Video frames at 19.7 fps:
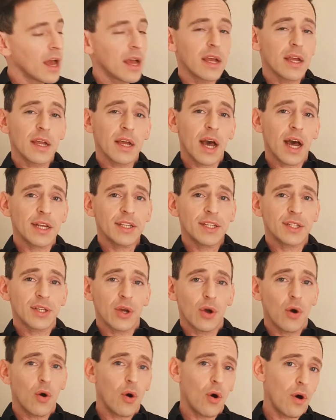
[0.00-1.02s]
Cut
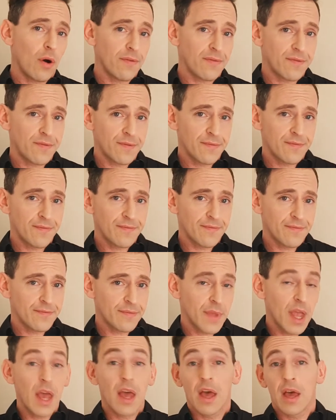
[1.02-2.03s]
off.
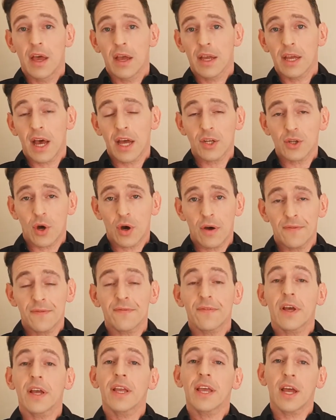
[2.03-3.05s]
Cut
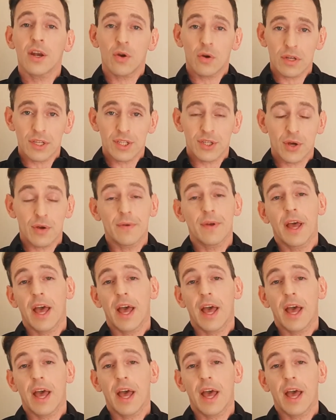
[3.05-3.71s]
off can also